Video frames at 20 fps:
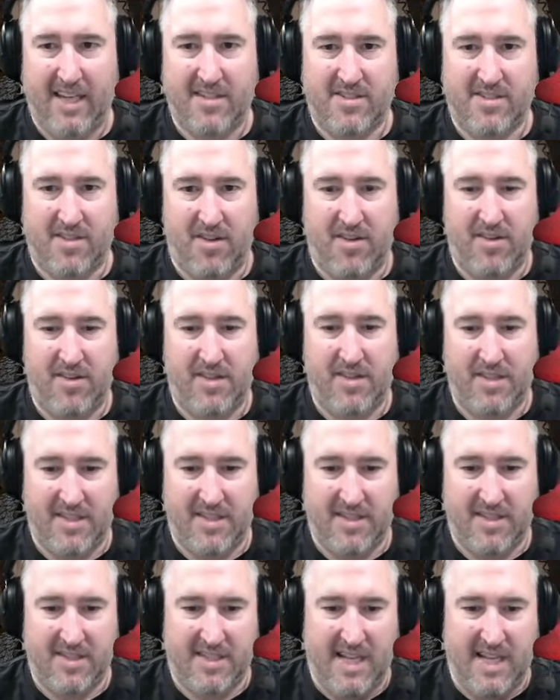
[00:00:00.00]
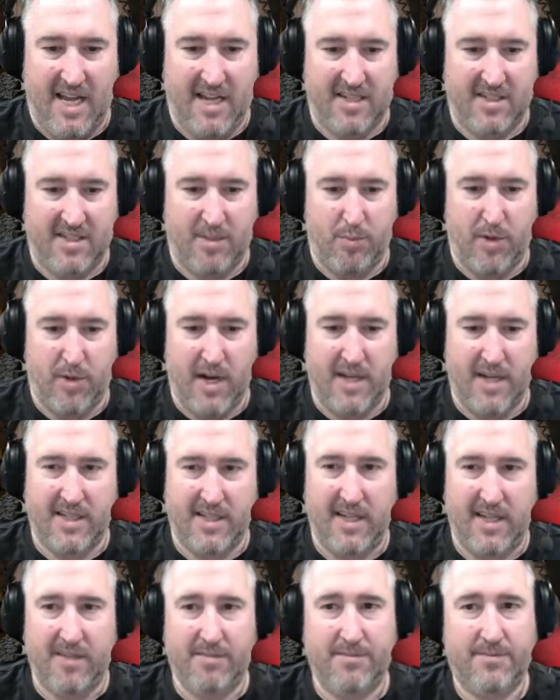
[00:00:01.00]
so this is not
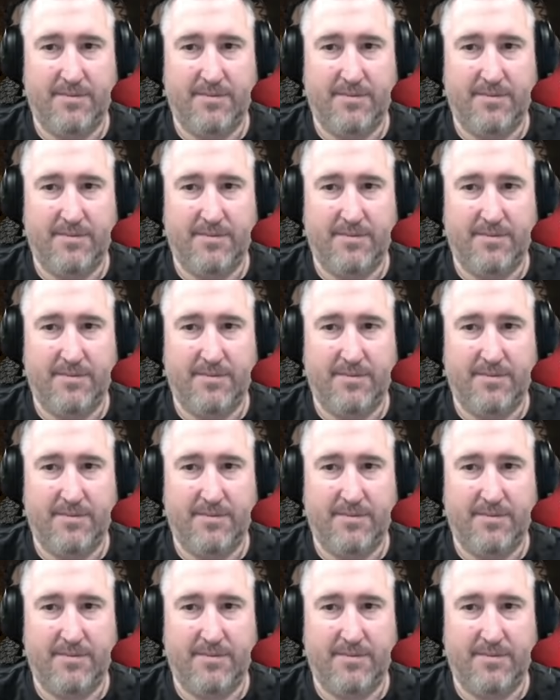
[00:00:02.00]
surprising.